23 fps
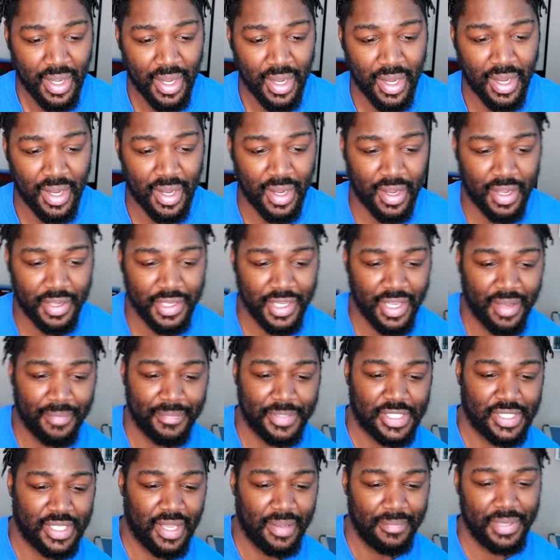Uh, yeah,
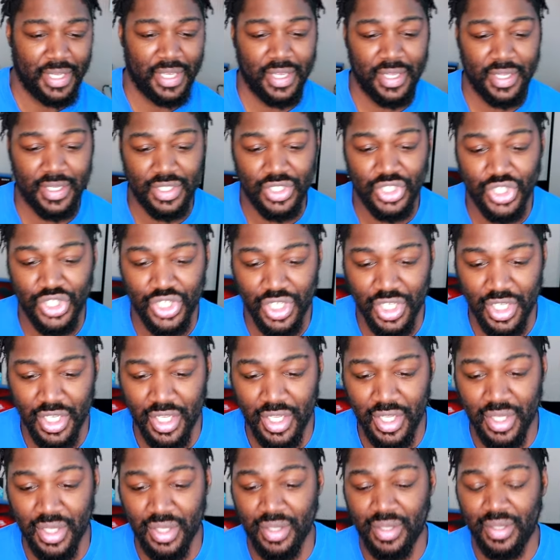Masami,
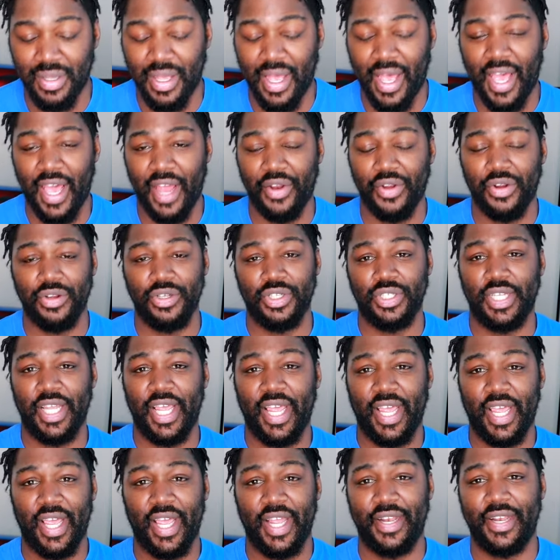she had her
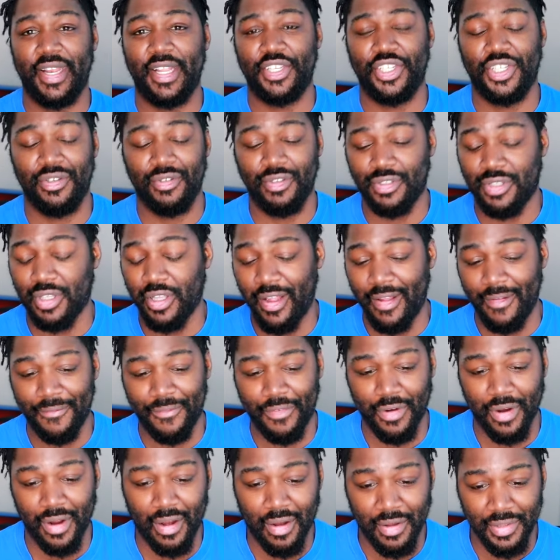dad that she was looking
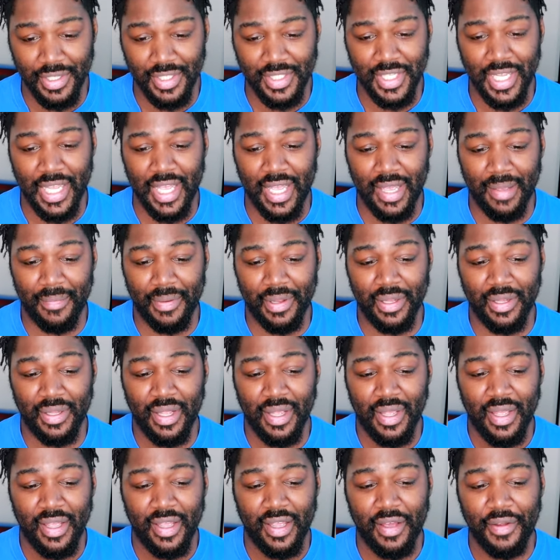for all this time. And
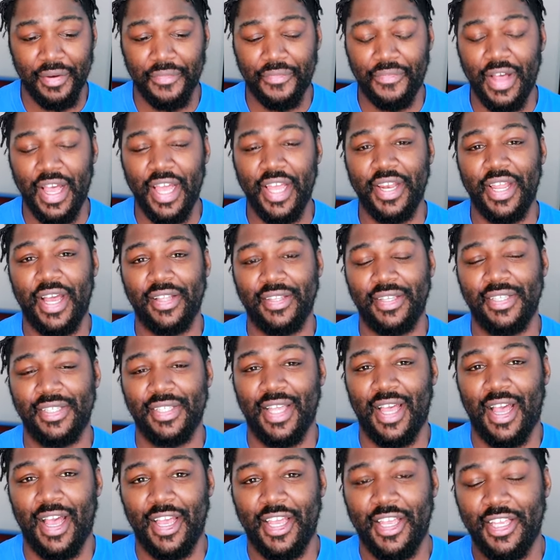come to find out, this
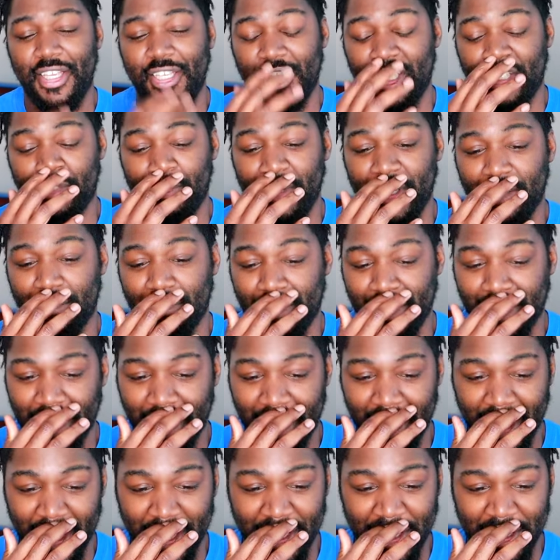guy, he has been
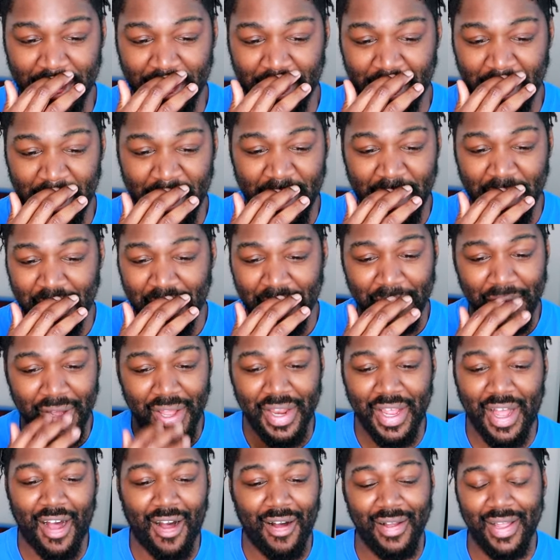taking
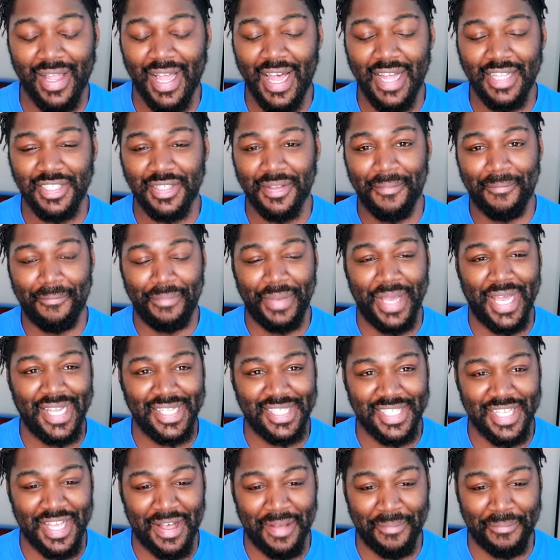probably all kinds of
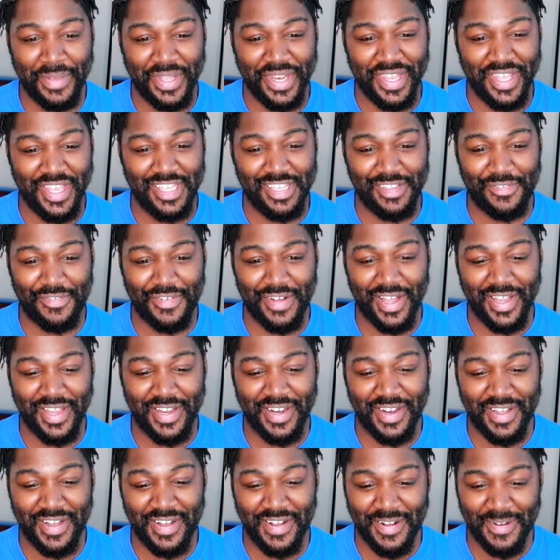bets up in these
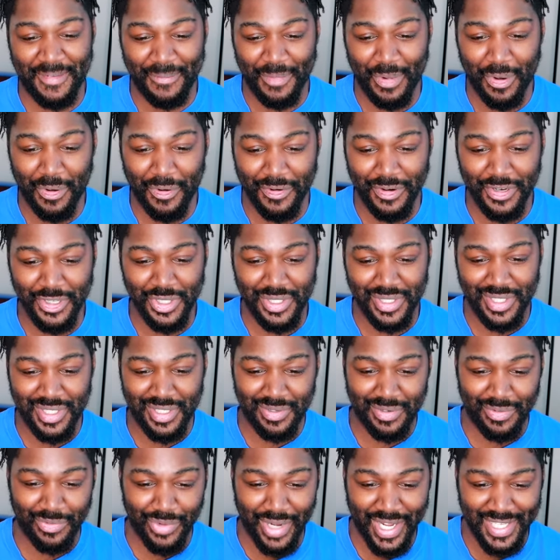fucking um,
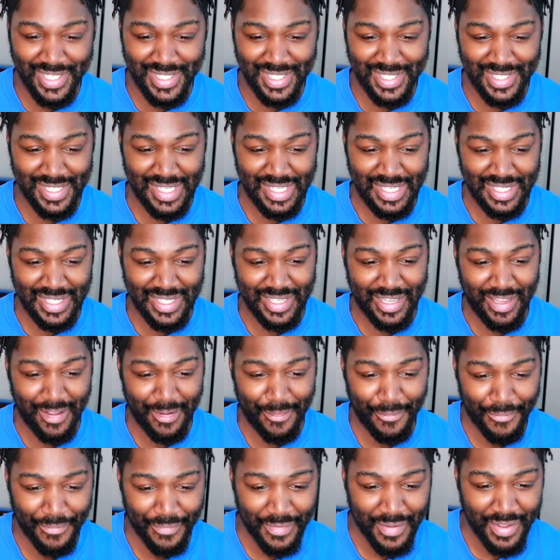horse races and
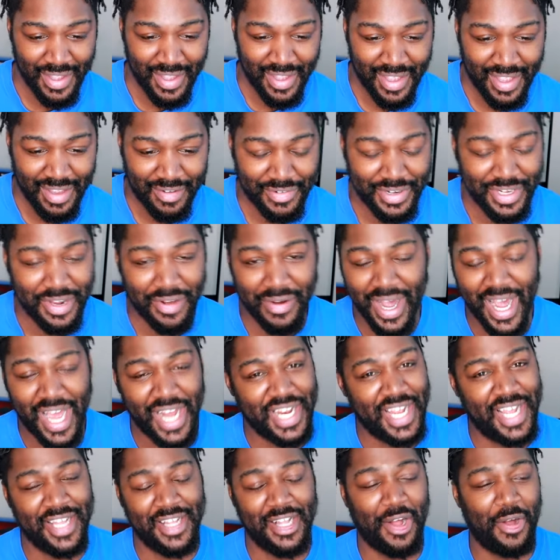stuff we know how
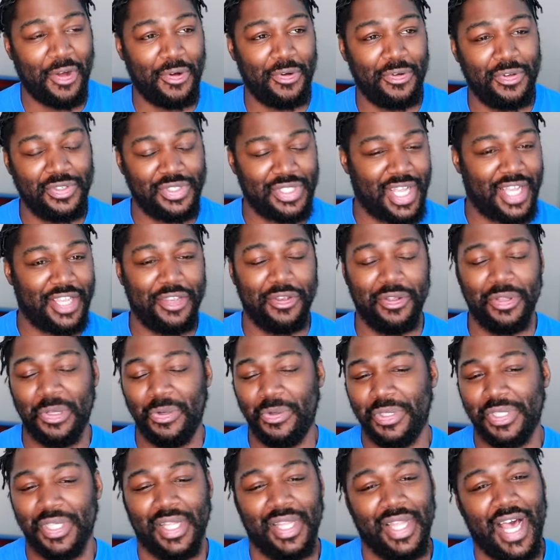that goes. Like you
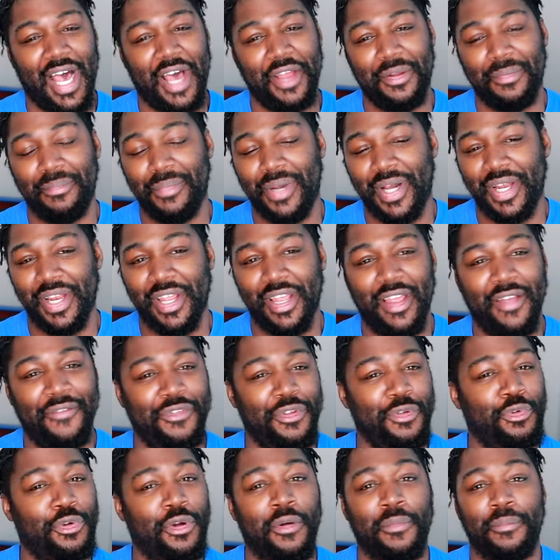lose a lot of money if
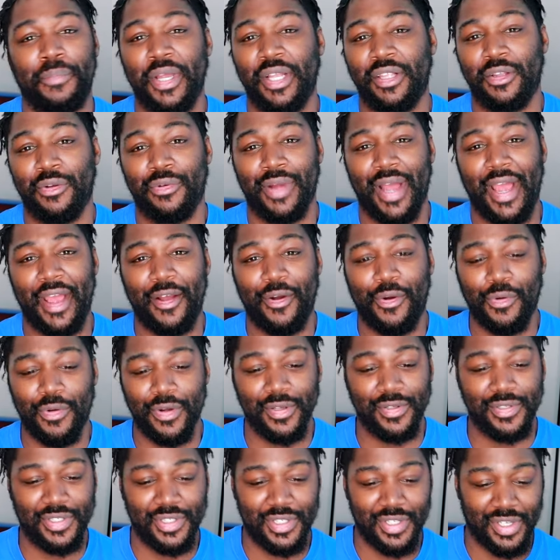you don't pick the right
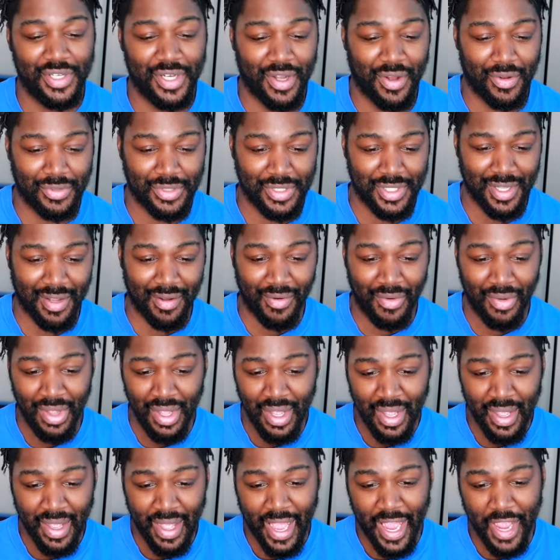horse, you know. So
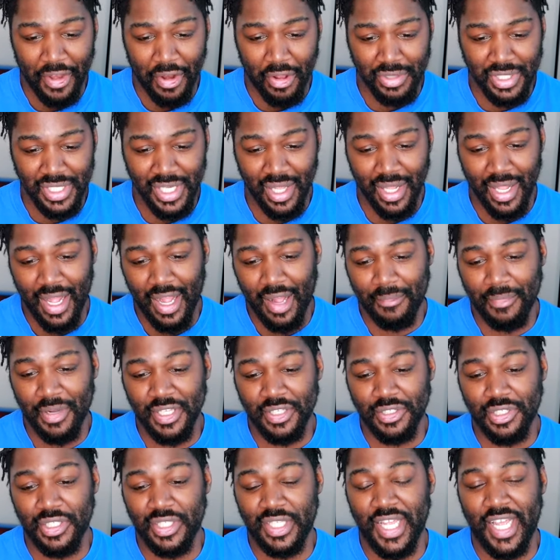ain't no telling how
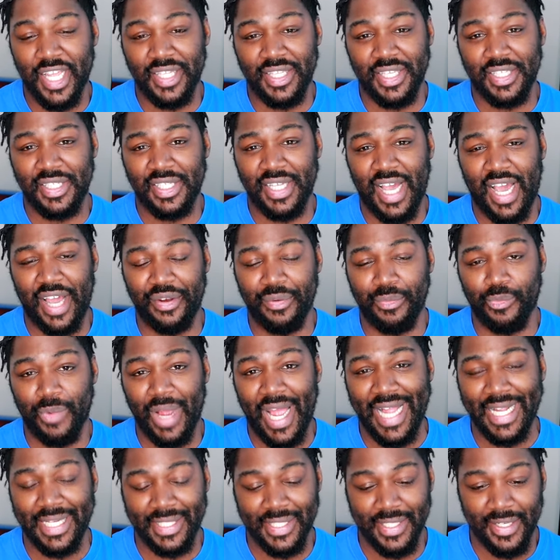much debt this guy done
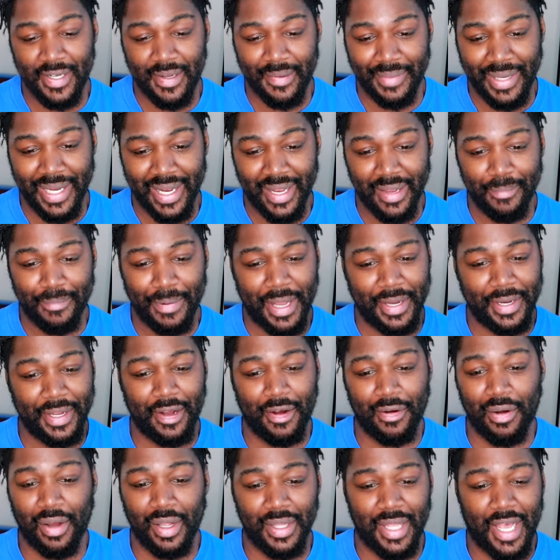racked up, and he probably
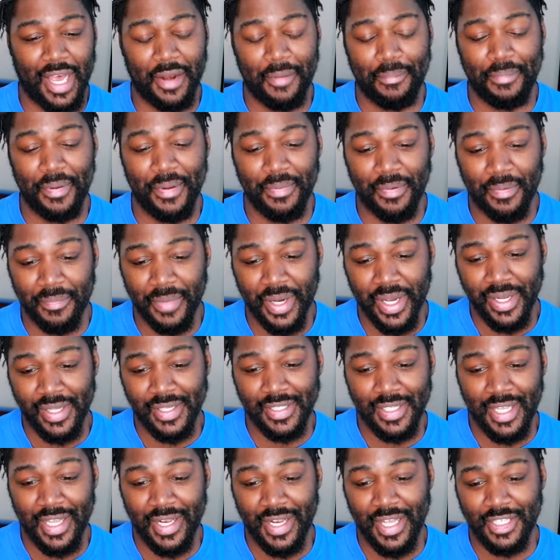owe a lot of people money,
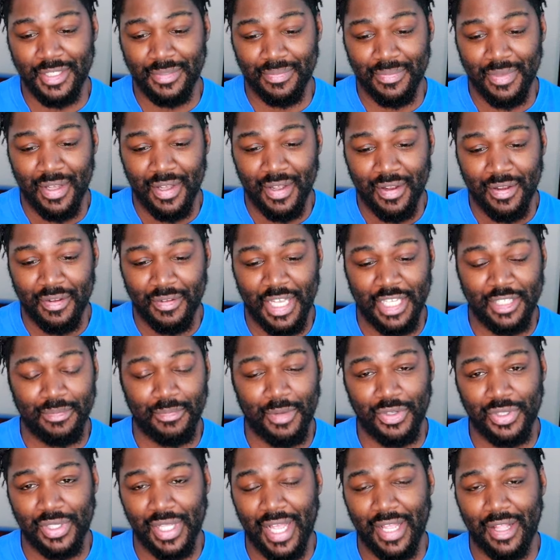and that's that's
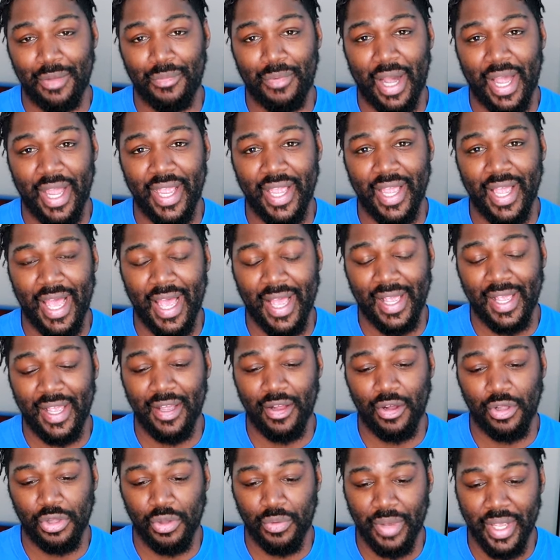most likely why he got
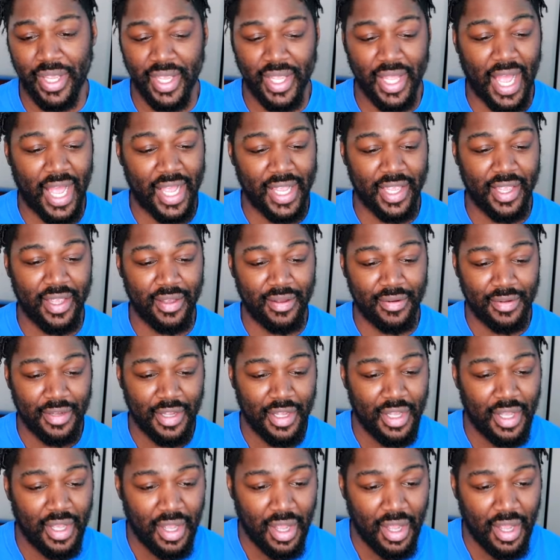killed the way he got killed.